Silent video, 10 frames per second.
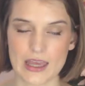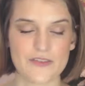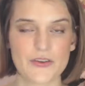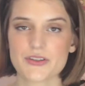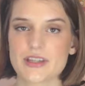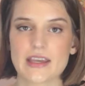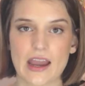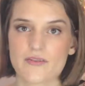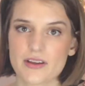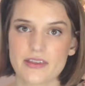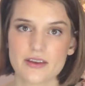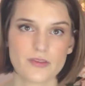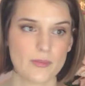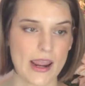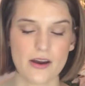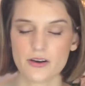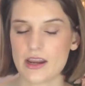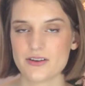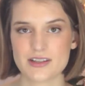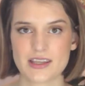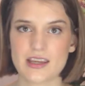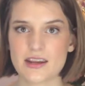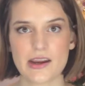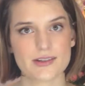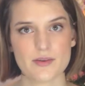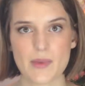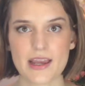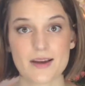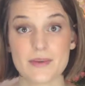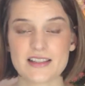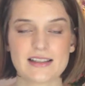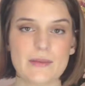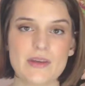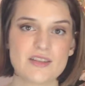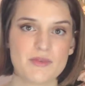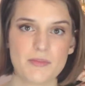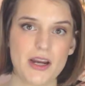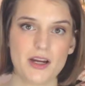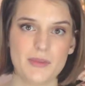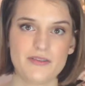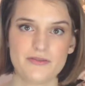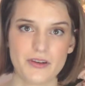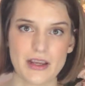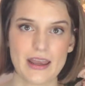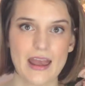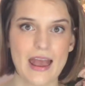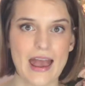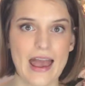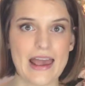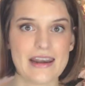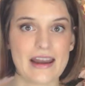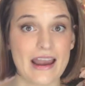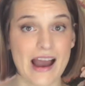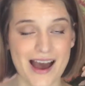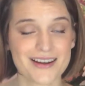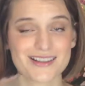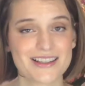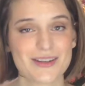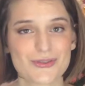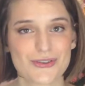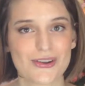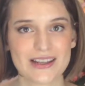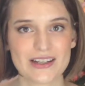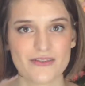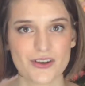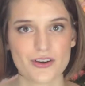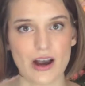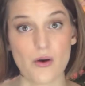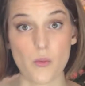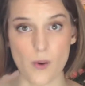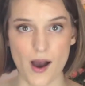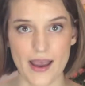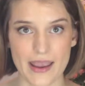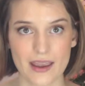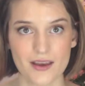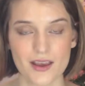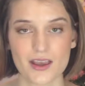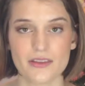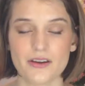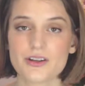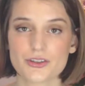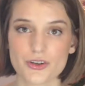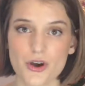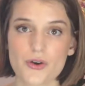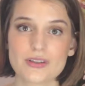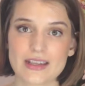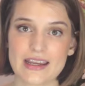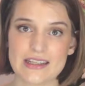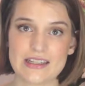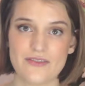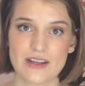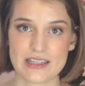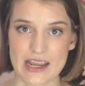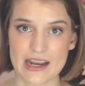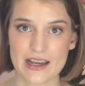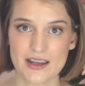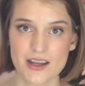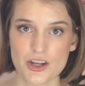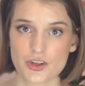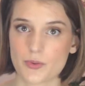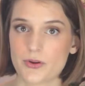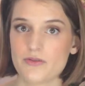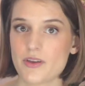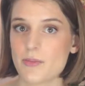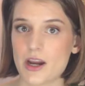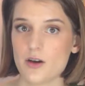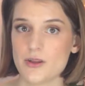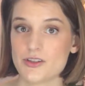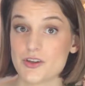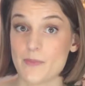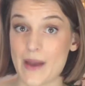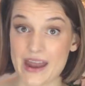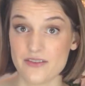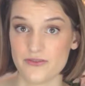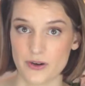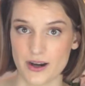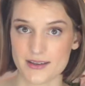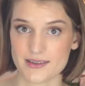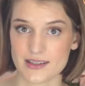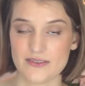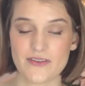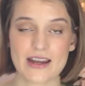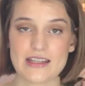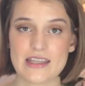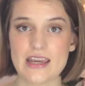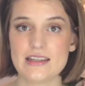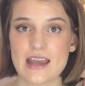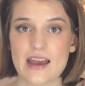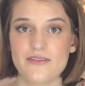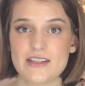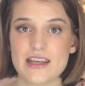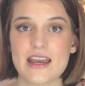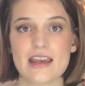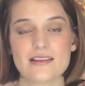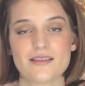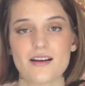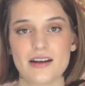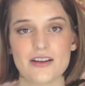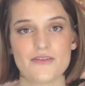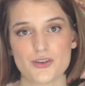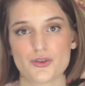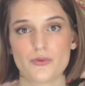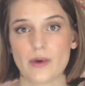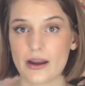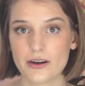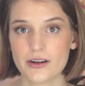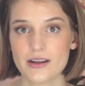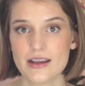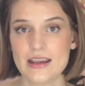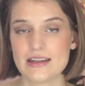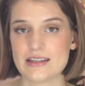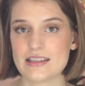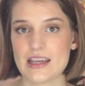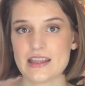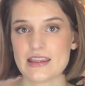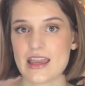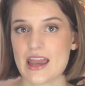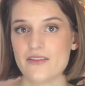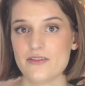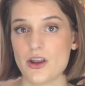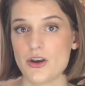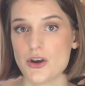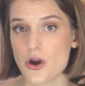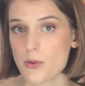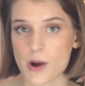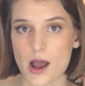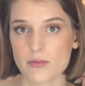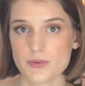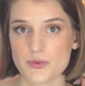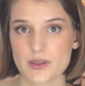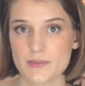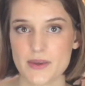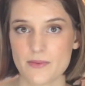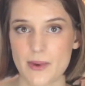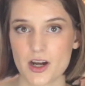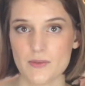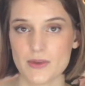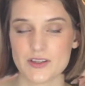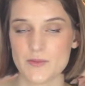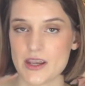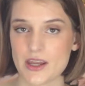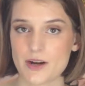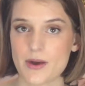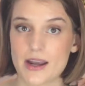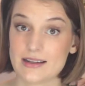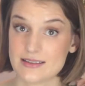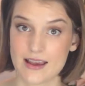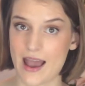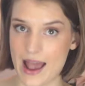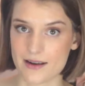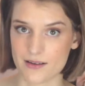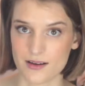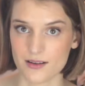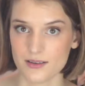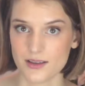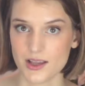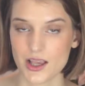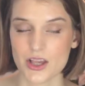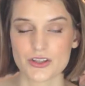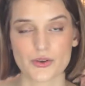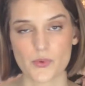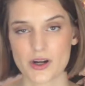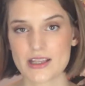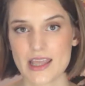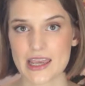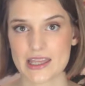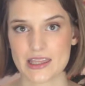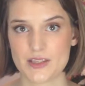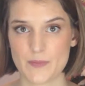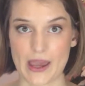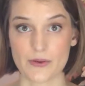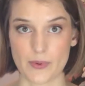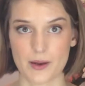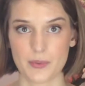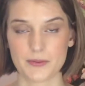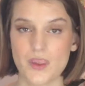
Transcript: It feels like everything from hair care to skincare to makeup is claiming to be paraben free, and I honestly am struggling to figure out why. There is no scientific data to prove that parabens are bad for us. In fact, the FDA has gone on official record to say that they have no problems with parabens being in our products at all. So, where did they get this bad rep?